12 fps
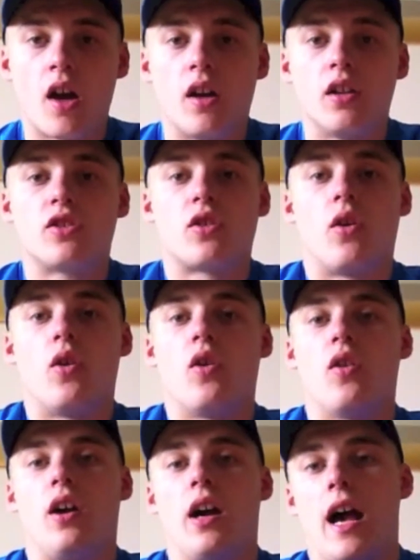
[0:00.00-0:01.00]

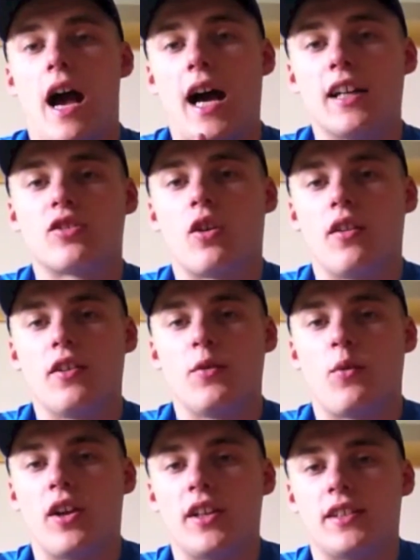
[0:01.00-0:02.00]
So that's all I really
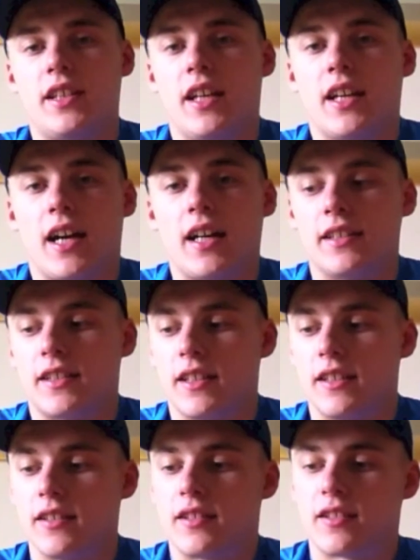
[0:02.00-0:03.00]
want to say, guys,
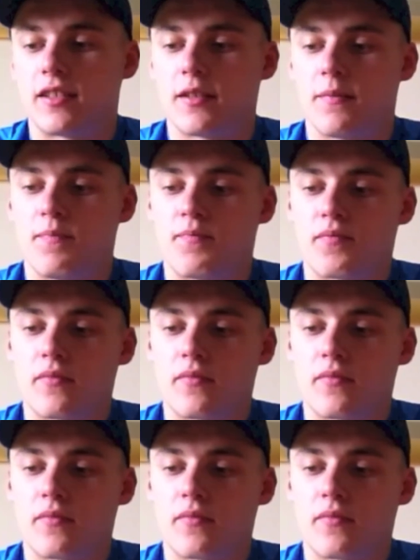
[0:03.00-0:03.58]
is